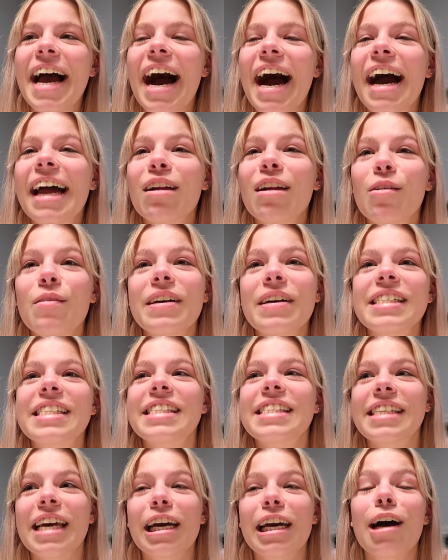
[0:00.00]
I'd always
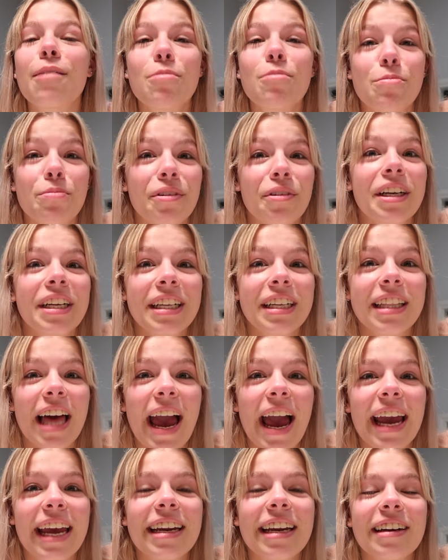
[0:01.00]
stay up pretty
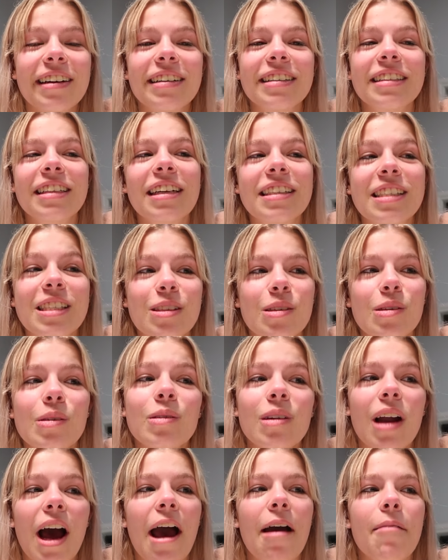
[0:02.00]
late on a school
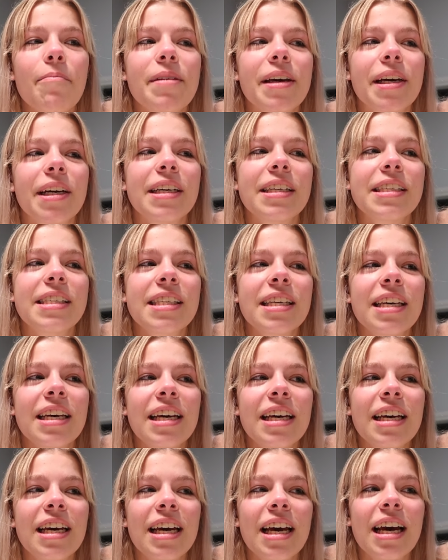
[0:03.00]
night because
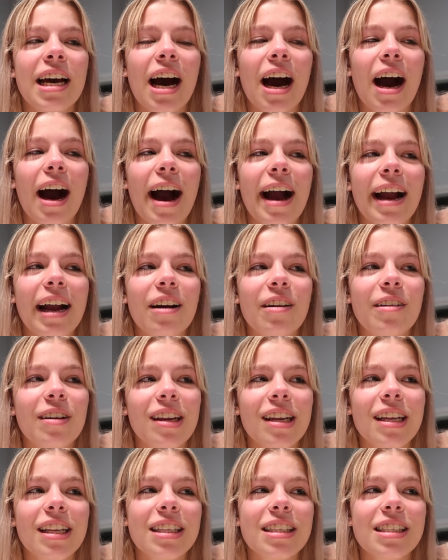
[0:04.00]
I
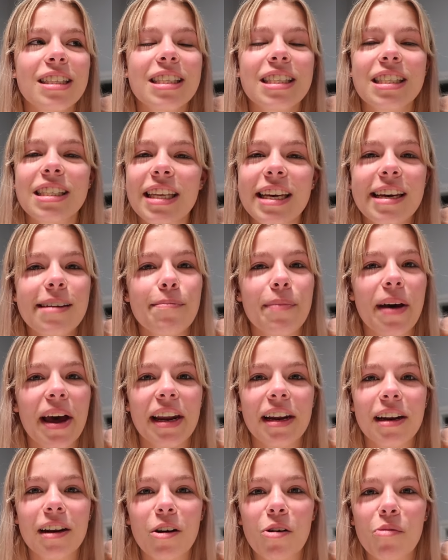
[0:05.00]
couldn't sleep at
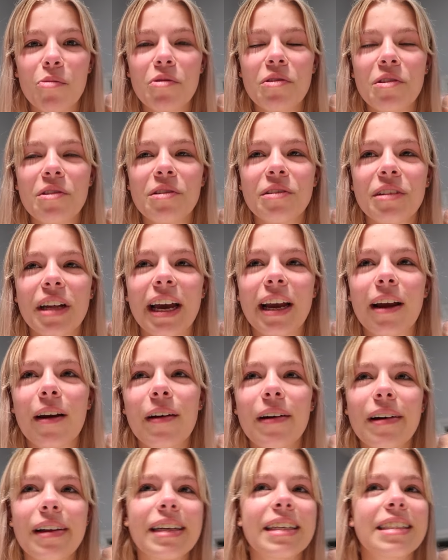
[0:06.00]
a normal like
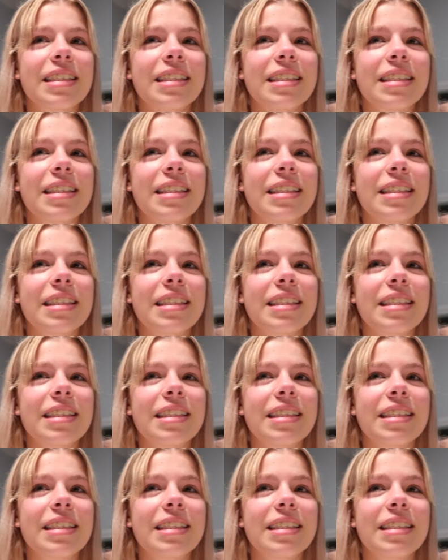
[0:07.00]
early